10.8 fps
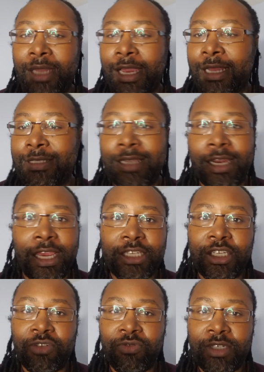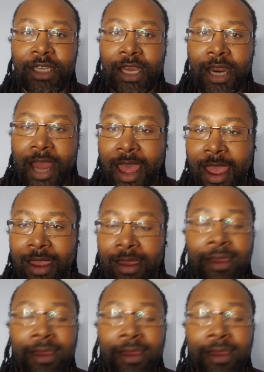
Like I said, Ancestry DNA.